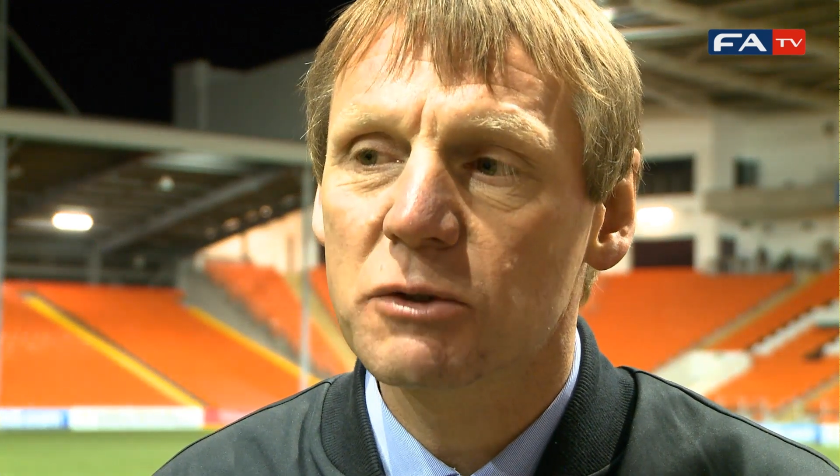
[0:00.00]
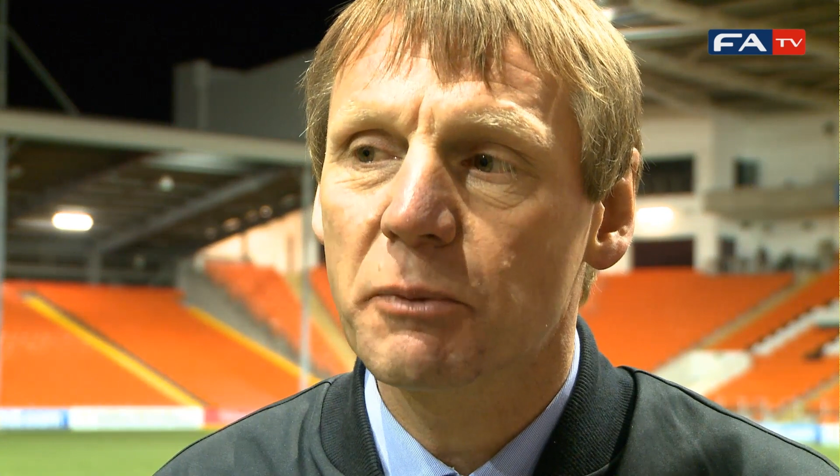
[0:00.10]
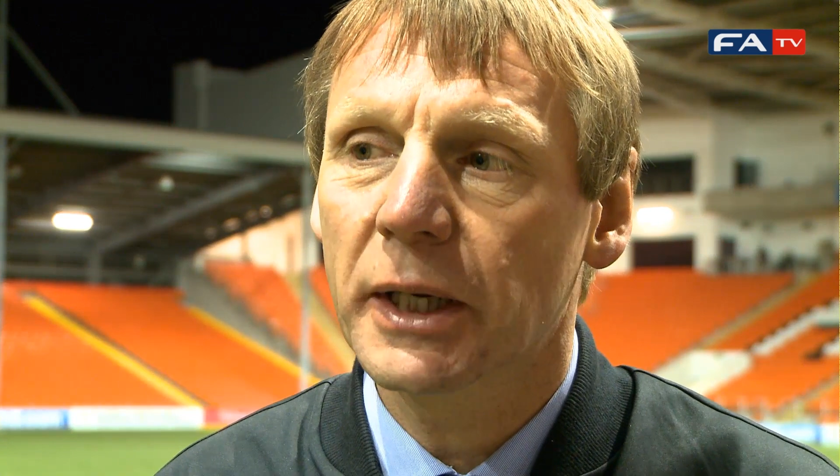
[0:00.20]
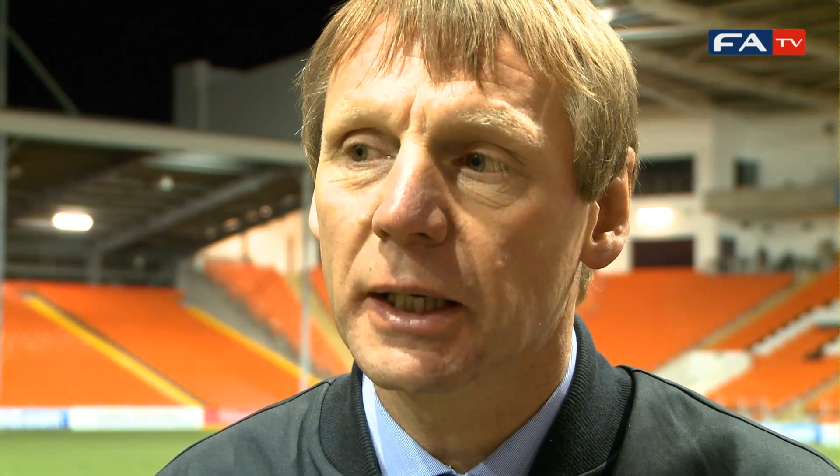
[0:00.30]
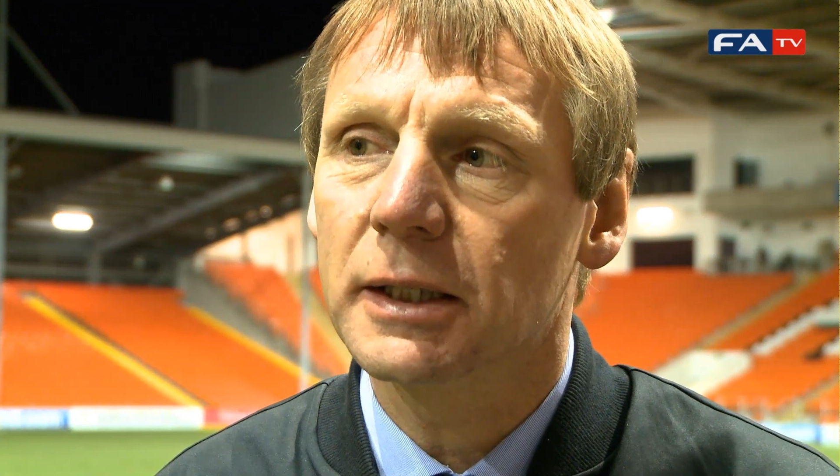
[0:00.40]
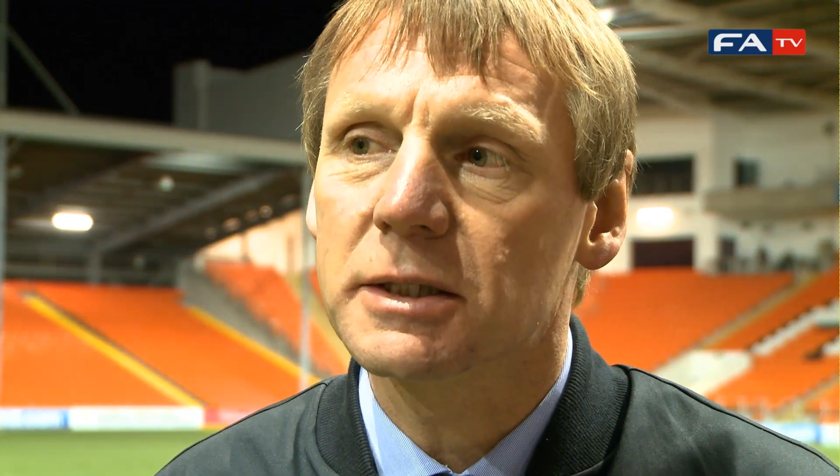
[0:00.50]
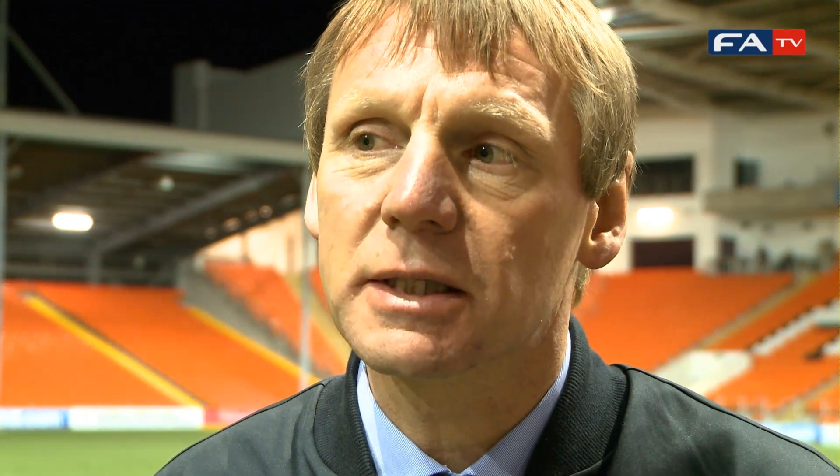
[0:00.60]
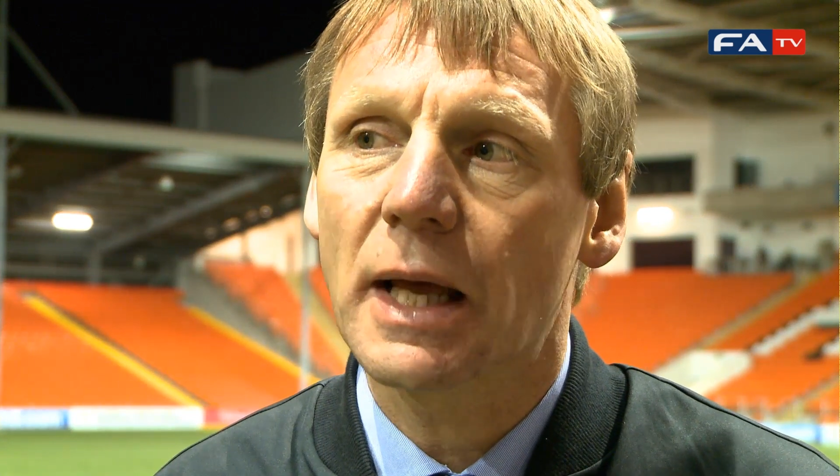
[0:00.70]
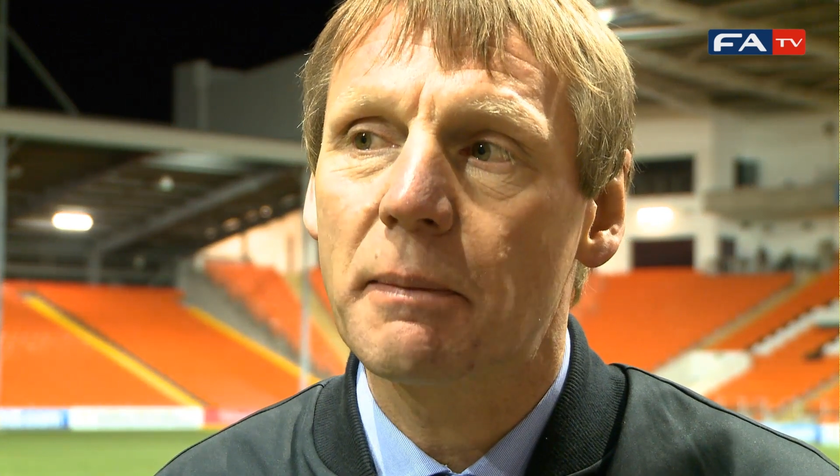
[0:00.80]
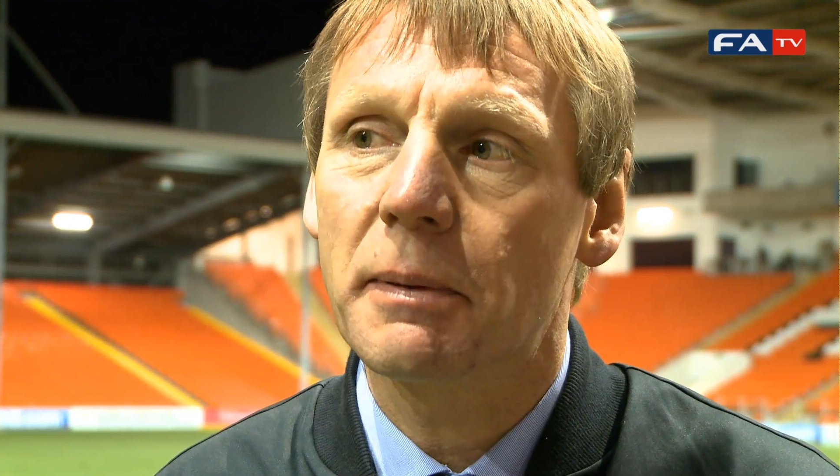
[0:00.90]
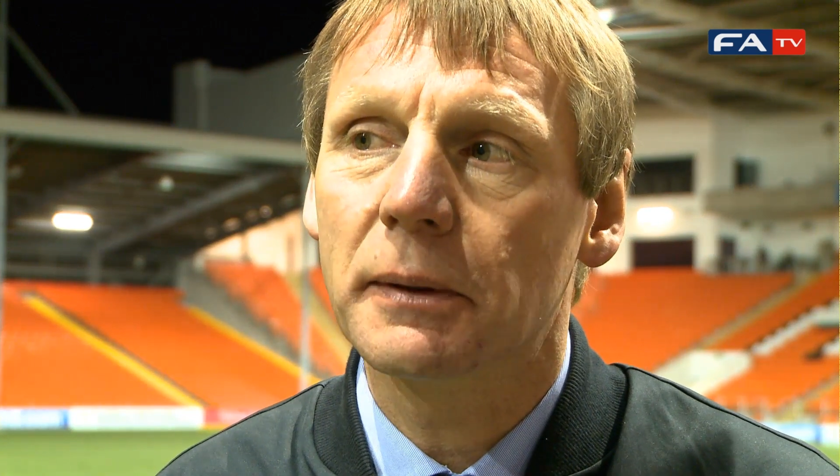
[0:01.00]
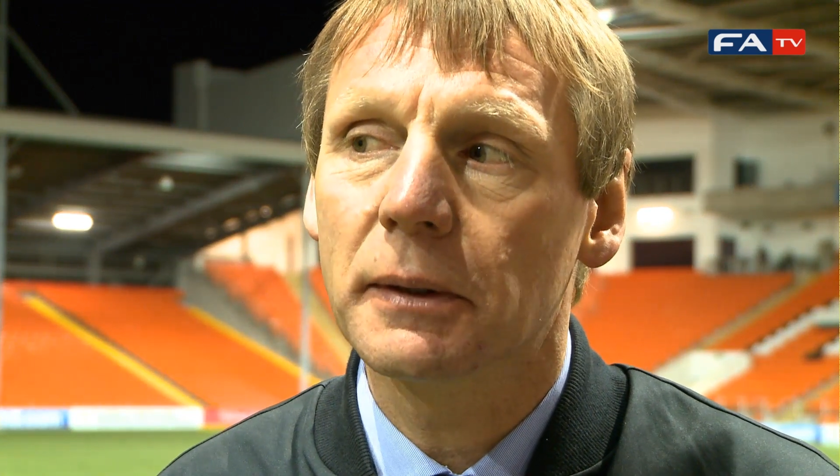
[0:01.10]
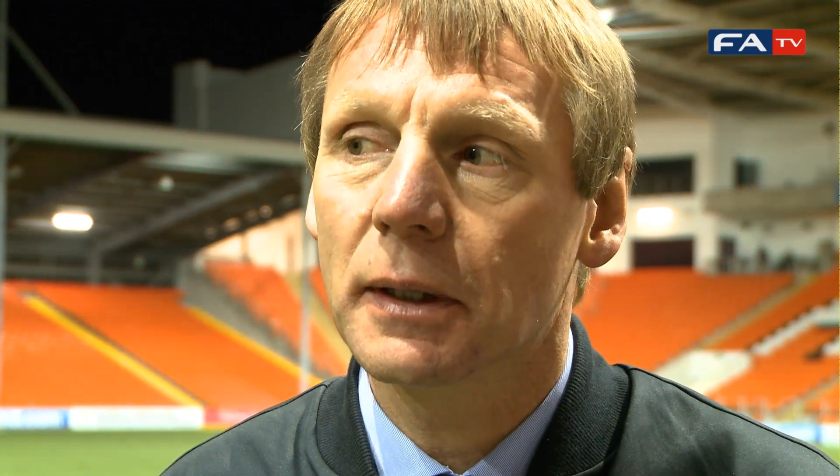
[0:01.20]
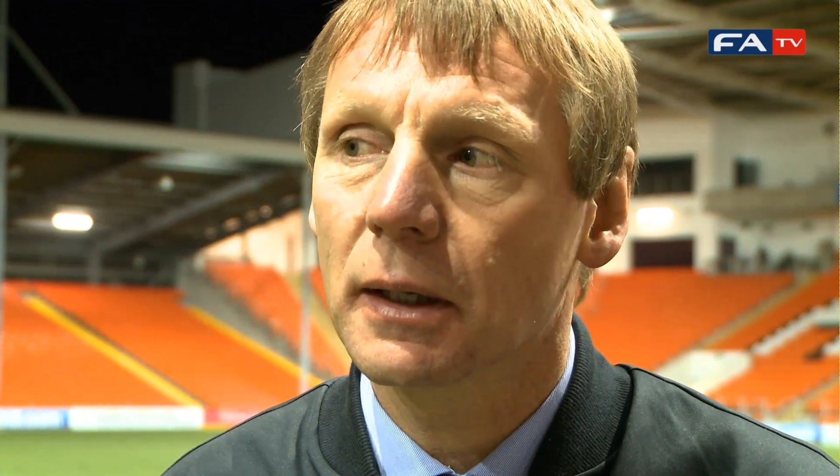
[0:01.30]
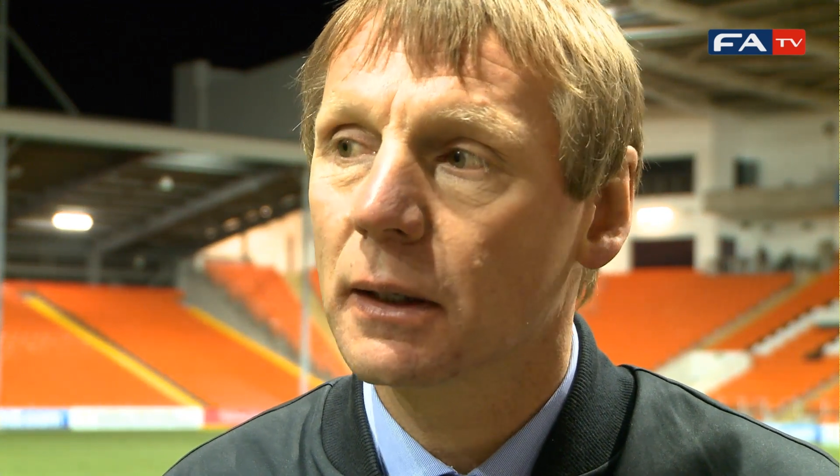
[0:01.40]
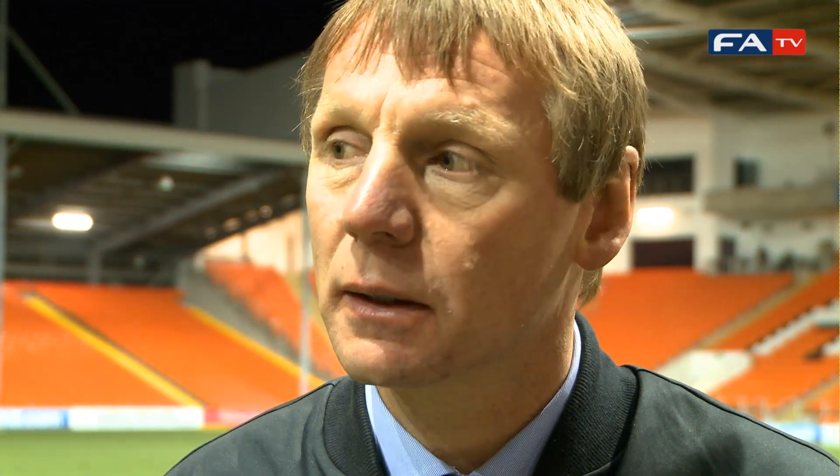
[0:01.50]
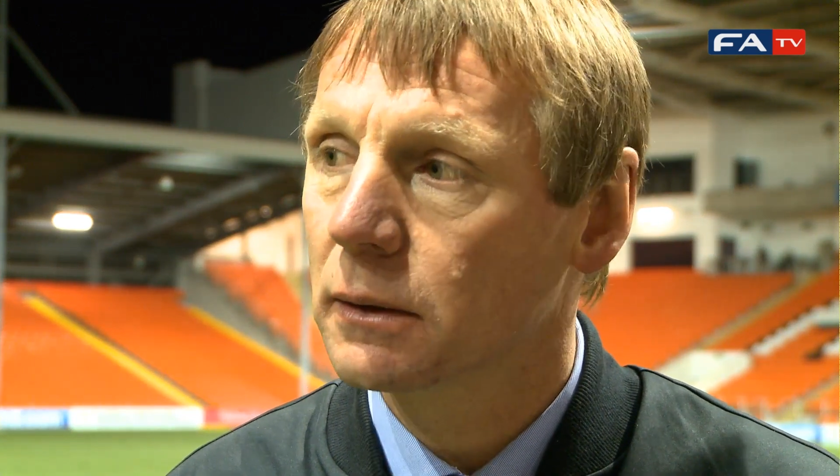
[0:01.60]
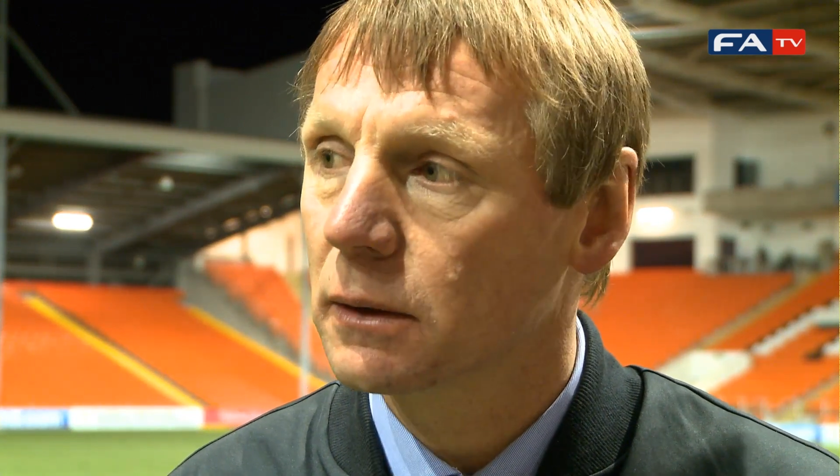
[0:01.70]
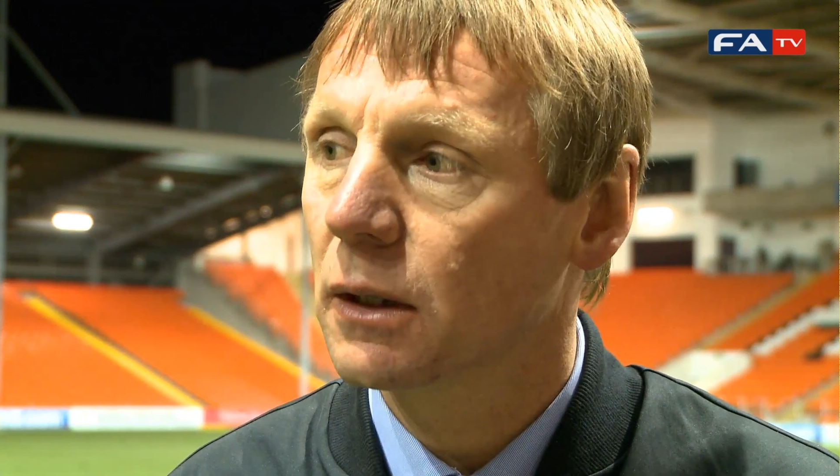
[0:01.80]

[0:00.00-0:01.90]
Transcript: spring in his step, and uh,